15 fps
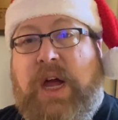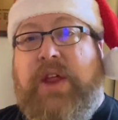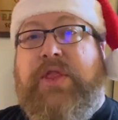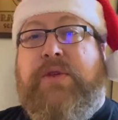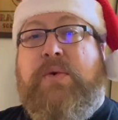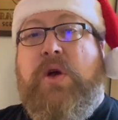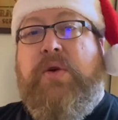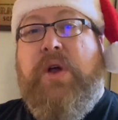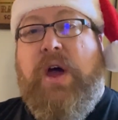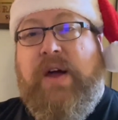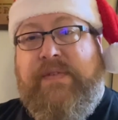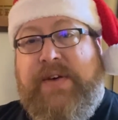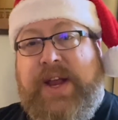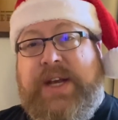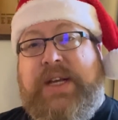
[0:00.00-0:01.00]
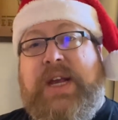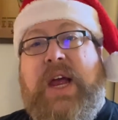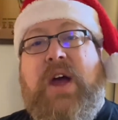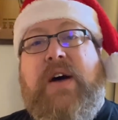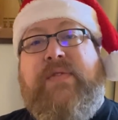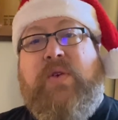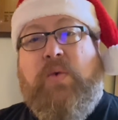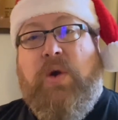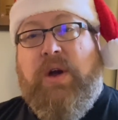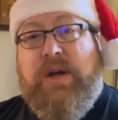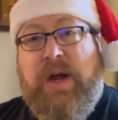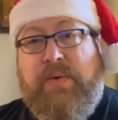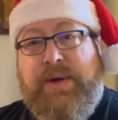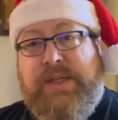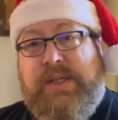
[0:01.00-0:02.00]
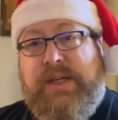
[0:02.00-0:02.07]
thrown off, had a day off of work I wasn't